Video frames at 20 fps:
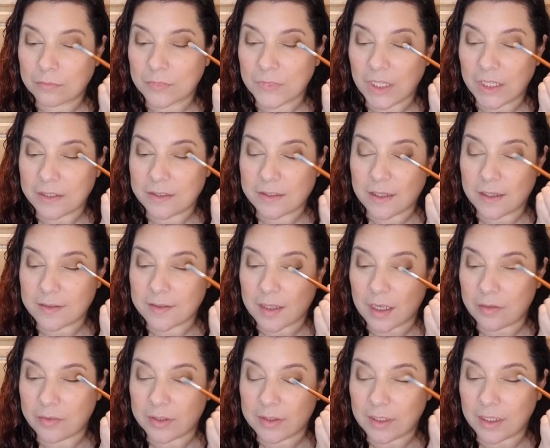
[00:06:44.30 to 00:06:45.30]
It does
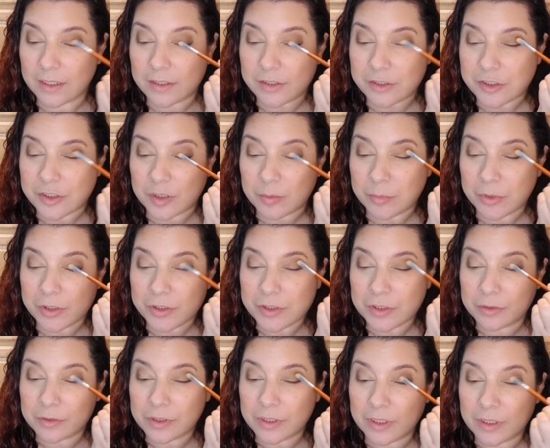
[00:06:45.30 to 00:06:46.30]
have a light shimmer
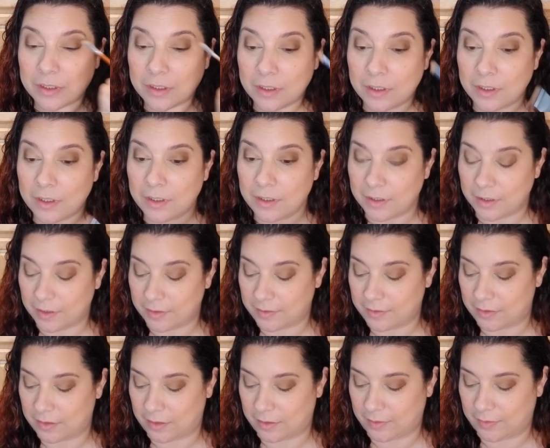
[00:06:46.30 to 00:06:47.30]
to it. It's
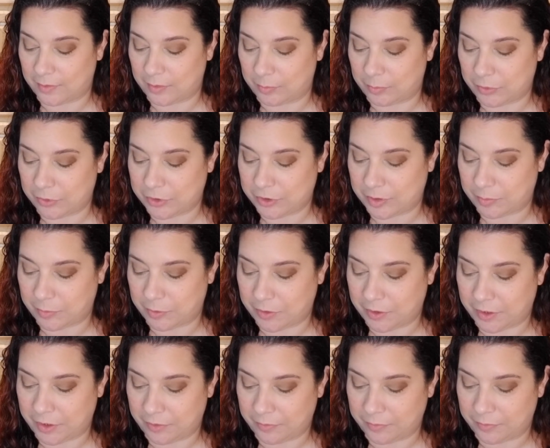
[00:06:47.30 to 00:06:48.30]
not super
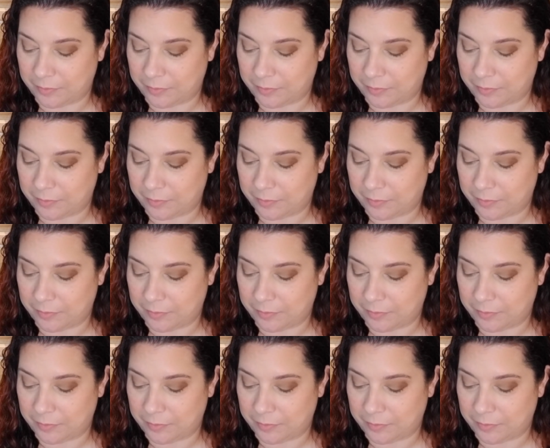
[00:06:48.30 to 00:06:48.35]
shimmery.